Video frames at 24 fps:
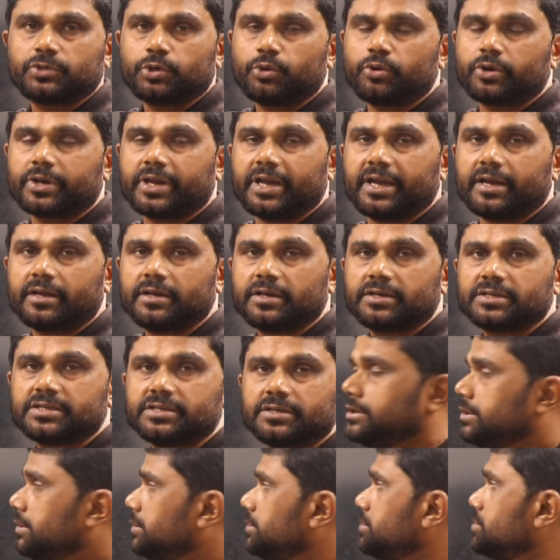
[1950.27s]
Okay,
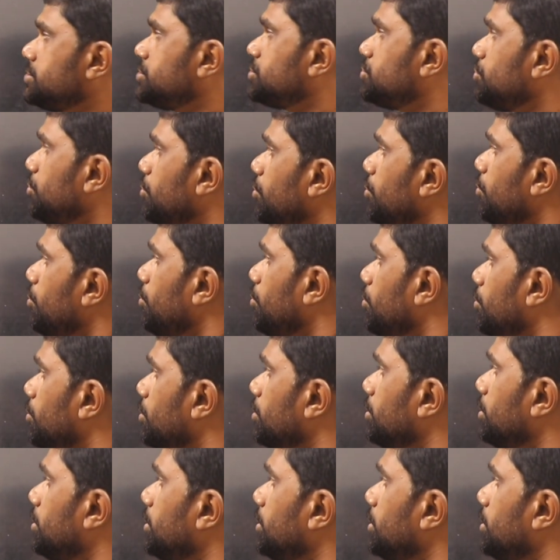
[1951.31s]
so